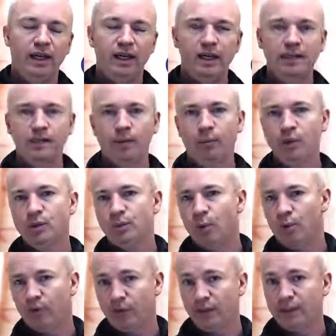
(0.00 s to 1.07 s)
is a much
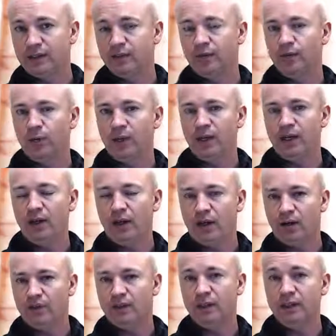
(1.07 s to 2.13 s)
more effective way
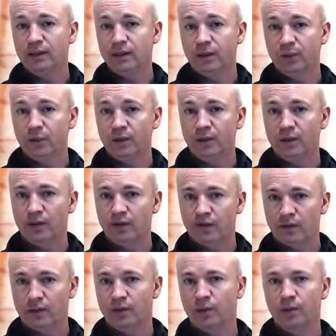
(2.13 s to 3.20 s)
of dealing with
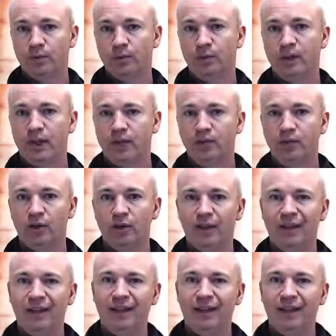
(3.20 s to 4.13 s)
disruptive behavior